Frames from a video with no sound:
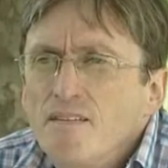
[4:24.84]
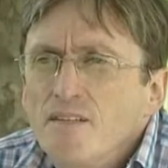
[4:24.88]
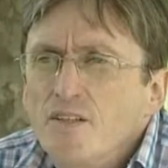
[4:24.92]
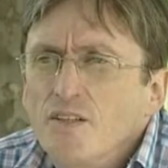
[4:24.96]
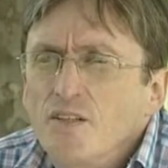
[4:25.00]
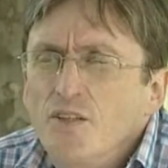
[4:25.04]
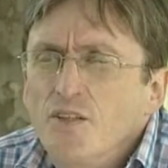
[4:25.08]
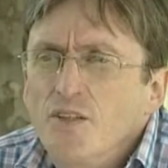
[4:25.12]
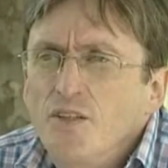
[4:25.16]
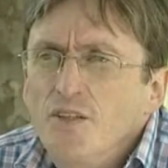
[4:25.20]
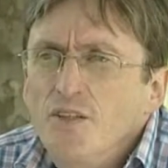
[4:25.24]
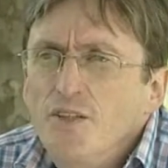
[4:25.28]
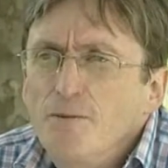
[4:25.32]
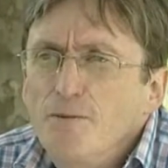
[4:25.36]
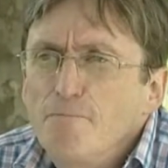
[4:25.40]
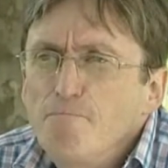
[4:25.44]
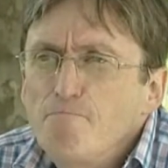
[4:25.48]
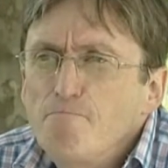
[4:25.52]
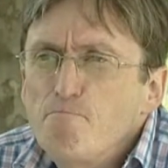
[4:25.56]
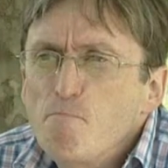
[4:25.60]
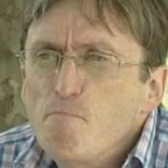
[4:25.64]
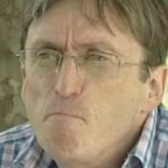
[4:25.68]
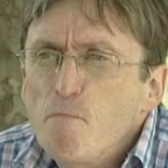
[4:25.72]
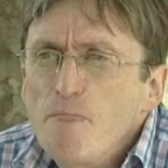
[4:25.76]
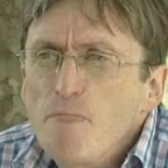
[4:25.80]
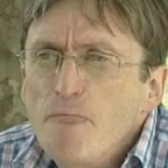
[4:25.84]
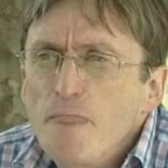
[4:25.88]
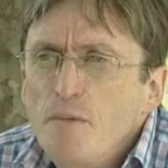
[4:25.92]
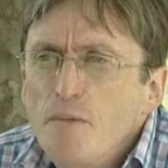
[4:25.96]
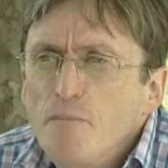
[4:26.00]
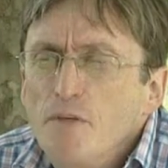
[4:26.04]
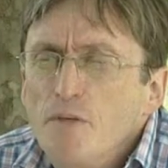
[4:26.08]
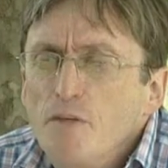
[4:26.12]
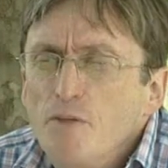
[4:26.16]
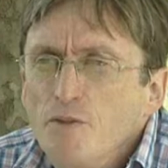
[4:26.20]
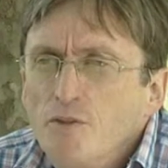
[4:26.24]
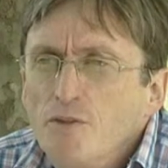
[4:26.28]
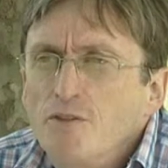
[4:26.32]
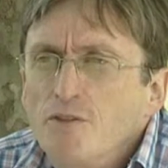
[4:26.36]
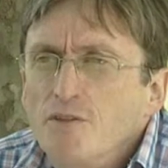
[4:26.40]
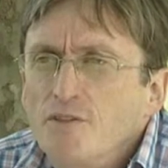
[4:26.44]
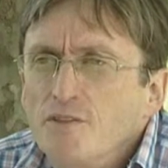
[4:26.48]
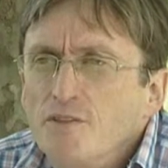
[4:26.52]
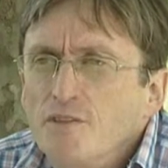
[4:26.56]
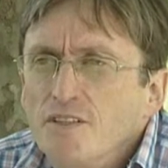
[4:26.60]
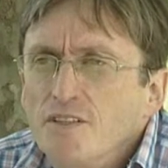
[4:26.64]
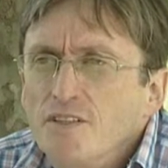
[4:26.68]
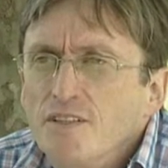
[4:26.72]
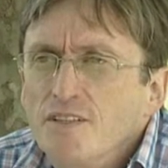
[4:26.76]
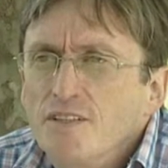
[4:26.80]
occurred
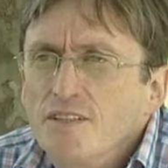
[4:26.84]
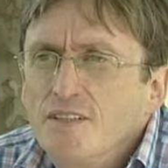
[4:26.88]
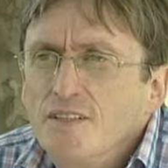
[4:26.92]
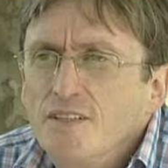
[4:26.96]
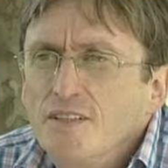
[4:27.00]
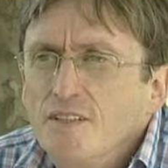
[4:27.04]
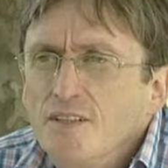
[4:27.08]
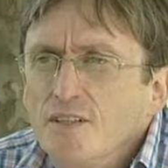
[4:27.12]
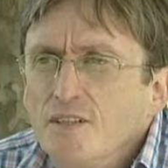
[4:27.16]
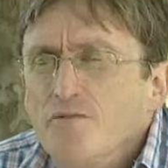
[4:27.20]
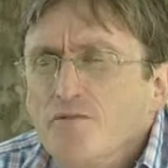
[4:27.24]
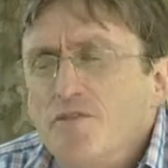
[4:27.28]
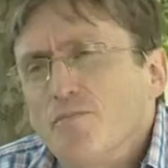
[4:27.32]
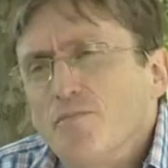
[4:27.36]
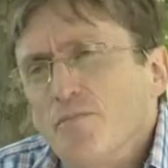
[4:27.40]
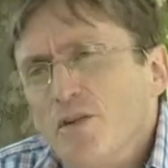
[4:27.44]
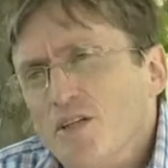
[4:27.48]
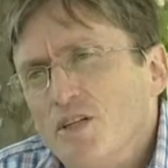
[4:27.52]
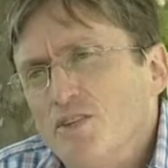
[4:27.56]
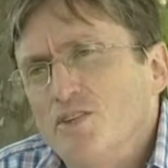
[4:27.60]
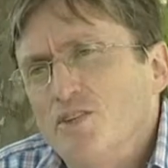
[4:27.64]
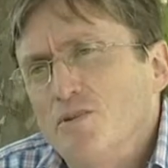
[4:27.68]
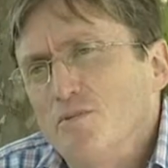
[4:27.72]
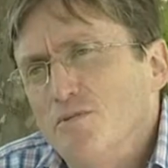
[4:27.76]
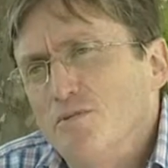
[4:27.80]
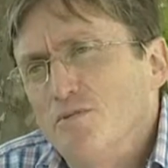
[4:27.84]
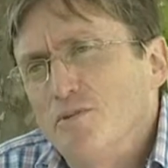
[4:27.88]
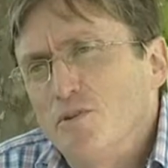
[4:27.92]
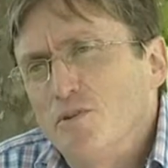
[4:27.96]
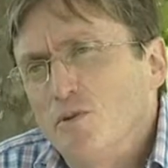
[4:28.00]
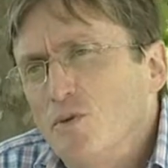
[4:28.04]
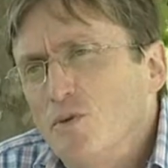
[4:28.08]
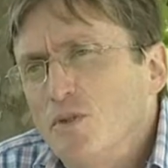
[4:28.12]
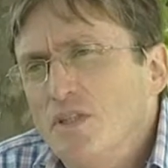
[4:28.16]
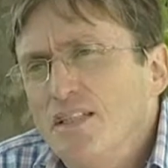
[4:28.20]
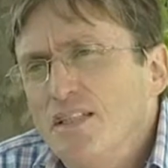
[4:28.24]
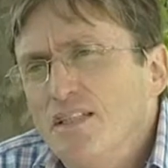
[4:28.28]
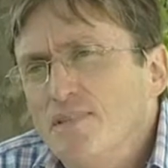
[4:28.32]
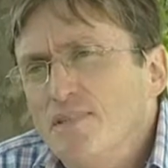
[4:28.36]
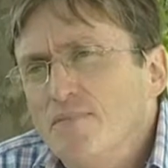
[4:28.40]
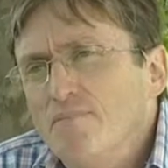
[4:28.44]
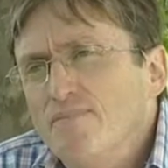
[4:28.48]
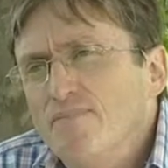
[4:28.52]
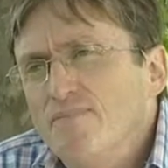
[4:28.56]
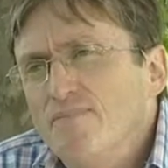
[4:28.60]
because of the blossom of an orchid.